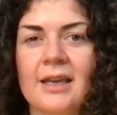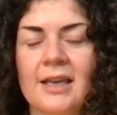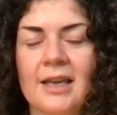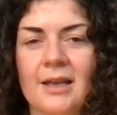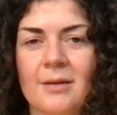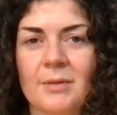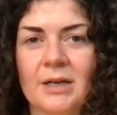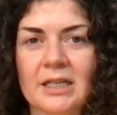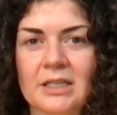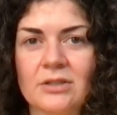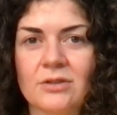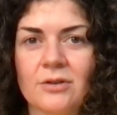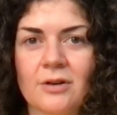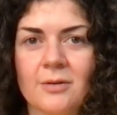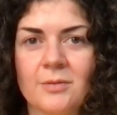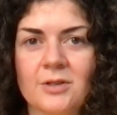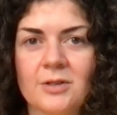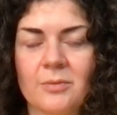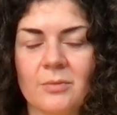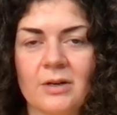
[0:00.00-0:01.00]
in my
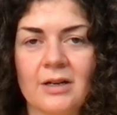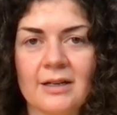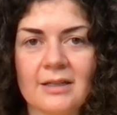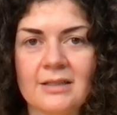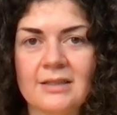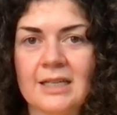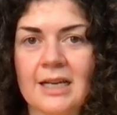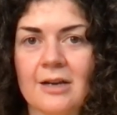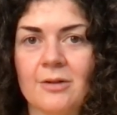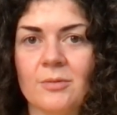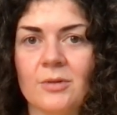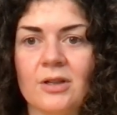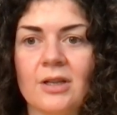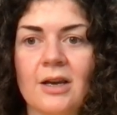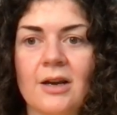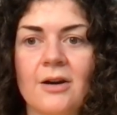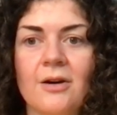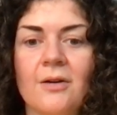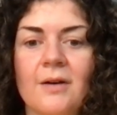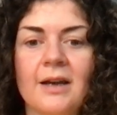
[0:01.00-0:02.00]
description box down
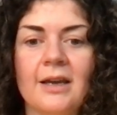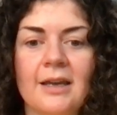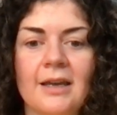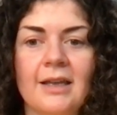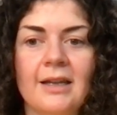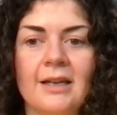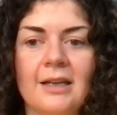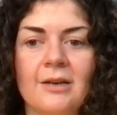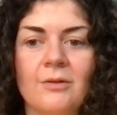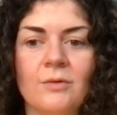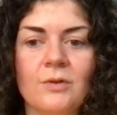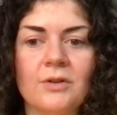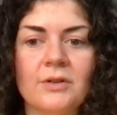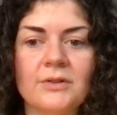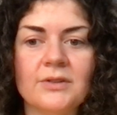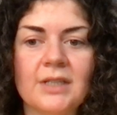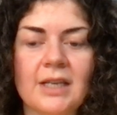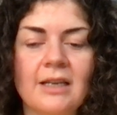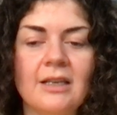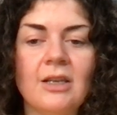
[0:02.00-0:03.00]
below, and it
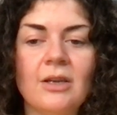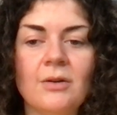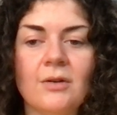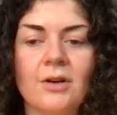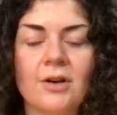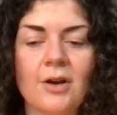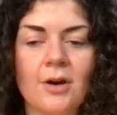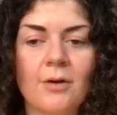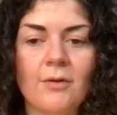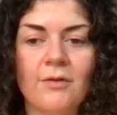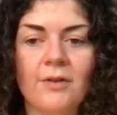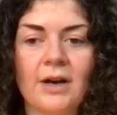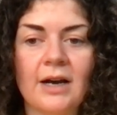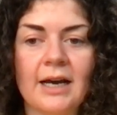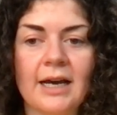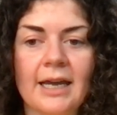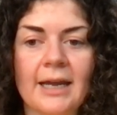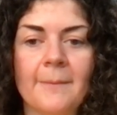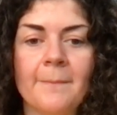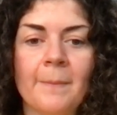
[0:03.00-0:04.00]
will take you to
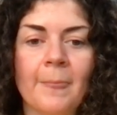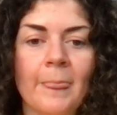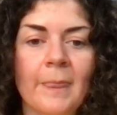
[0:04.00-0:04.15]
Ko-Fi